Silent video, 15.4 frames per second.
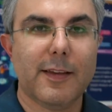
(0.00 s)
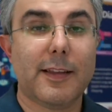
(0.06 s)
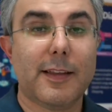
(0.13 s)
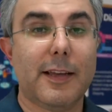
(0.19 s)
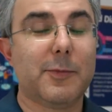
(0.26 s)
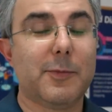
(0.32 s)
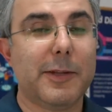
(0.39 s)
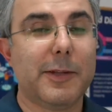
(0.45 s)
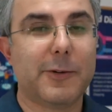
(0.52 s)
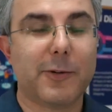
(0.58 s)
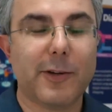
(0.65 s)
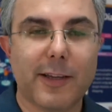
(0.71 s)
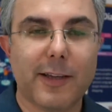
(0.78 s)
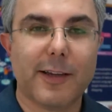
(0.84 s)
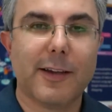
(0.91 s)
Thanks,
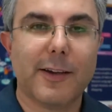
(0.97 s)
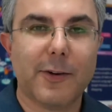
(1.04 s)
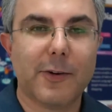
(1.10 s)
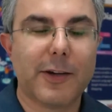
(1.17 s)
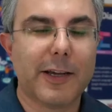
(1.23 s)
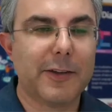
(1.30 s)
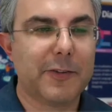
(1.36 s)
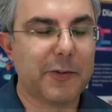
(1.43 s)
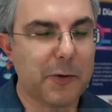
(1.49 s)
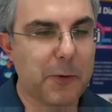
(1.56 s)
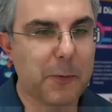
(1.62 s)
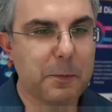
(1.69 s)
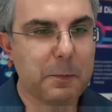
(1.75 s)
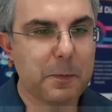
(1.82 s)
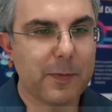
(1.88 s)
Melroy. Uh, okay,
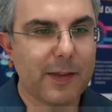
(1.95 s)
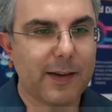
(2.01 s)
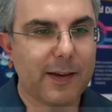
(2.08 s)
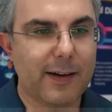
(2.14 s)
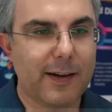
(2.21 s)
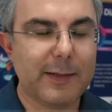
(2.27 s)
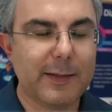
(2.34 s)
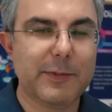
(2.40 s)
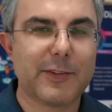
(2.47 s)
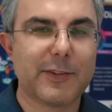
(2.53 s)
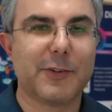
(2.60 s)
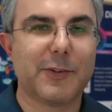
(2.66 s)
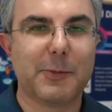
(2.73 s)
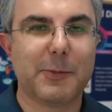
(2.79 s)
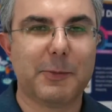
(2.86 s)
so uh, let me
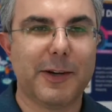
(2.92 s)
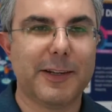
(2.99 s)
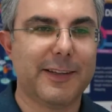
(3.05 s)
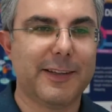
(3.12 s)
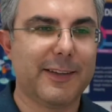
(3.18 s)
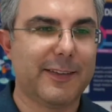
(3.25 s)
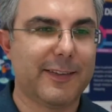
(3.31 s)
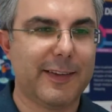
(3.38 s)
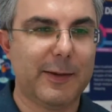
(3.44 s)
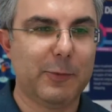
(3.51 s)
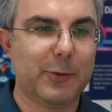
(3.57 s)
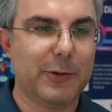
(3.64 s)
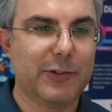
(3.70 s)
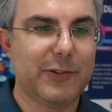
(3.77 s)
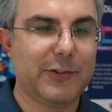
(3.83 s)
start by the
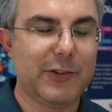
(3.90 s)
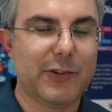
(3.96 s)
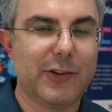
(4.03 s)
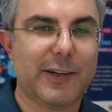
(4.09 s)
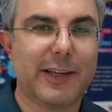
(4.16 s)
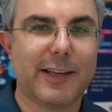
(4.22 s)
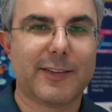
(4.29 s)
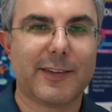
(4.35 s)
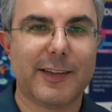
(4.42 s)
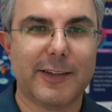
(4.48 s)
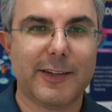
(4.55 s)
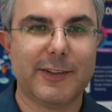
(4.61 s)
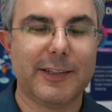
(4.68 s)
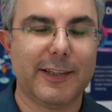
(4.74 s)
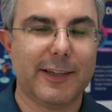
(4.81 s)
same question which I asked
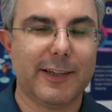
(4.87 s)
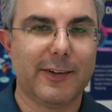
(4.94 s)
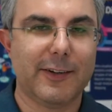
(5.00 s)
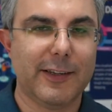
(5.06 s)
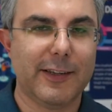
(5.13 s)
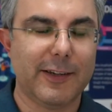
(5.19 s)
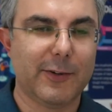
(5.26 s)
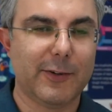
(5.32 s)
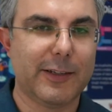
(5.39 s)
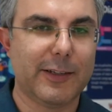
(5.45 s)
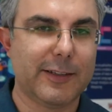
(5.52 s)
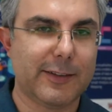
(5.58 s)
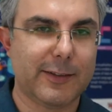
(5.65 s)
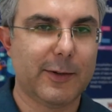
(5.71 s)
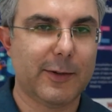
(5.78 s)
earlier
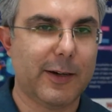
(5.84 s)
that,